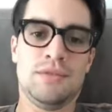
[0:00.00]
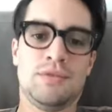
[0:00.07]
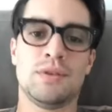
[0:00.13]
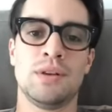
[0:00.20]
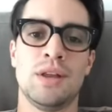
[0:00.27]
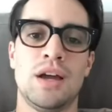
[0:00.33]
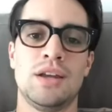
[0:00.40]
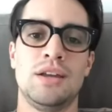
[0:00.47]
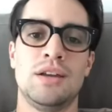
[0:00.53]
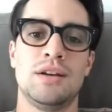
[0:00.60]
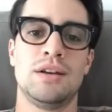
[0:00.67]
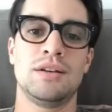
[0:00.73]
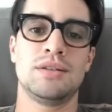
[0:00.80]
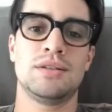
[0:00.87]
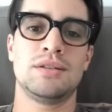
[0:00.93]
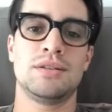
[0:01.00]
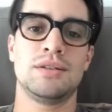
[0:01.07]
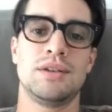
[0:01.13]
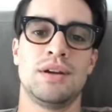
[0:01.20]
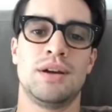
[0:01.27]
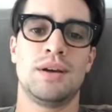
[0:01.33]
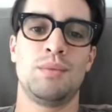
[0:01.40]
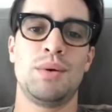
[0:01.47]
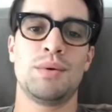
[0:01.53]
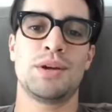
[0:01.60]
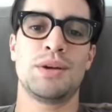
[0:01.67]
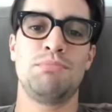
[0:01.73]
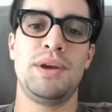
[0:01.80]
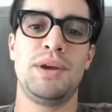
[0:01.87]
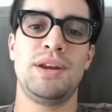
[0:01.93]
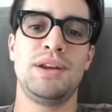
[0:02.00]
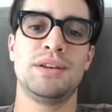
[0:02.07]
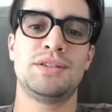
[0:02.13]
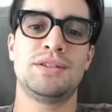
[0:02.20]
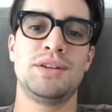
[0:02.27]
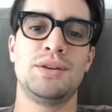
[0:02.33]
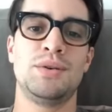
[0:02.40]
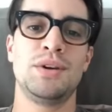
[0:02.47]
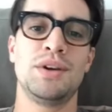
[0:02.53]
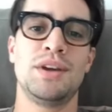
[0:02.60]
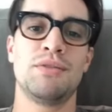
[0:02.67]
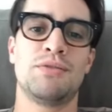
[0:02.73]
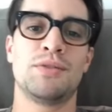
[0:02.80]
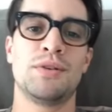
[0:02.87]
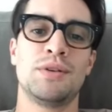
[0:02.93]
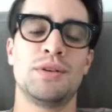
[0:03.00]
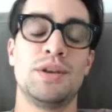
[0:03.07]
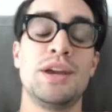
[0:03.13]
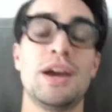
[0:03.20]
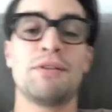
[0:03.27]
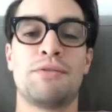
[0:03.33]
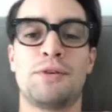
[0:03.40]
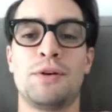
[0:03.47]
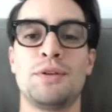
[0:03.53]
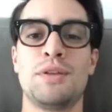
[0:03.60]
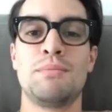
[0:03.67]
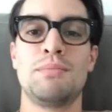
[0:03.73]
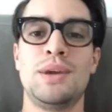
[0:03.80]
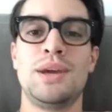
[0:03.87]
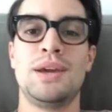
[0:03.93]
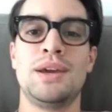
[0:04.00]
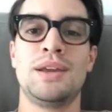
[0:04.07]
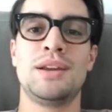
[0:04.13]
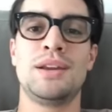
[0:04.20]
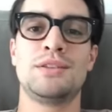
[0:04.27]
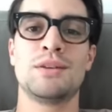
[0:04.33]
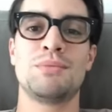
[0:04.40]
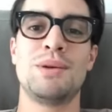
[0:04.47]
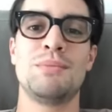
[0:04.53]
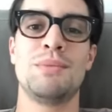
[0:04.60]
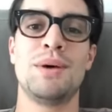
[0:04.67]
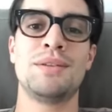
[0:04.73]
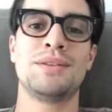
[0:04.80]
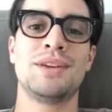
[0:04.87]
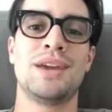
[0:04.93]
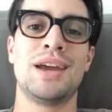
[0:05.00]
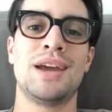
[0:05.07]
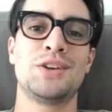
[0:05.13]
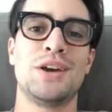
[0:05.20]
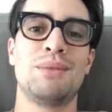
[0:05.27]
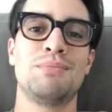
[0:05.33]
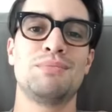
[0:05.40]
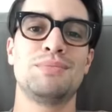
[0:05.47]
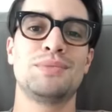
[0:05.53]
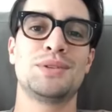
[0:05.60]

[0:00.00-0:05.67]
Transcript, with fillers: for a lot of years. Um, we were competing to see who could get further. He got further than me, and then it took me a month to catch up.